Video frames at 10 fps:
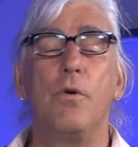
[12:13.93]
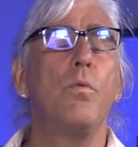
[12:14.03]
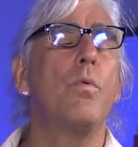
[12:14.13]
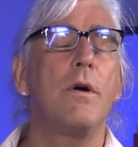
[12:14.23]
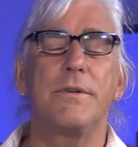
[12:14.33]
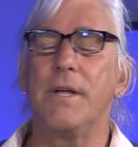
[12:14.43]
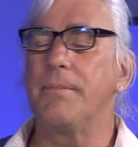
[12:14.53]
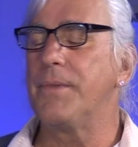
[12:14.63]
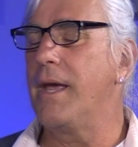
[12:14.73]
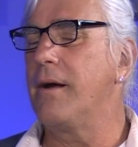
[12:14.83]
who worked
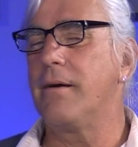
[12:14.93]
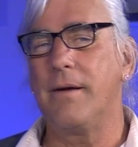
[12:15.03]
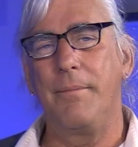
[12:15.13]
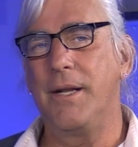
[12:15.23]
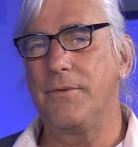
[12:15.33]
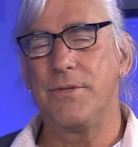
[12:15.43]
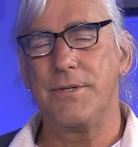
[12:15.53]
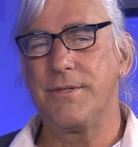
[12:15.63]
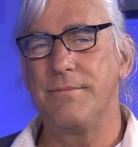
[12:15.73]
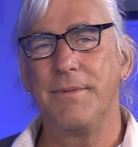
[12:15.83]
up there. I mean, it
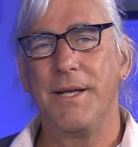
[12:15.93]
just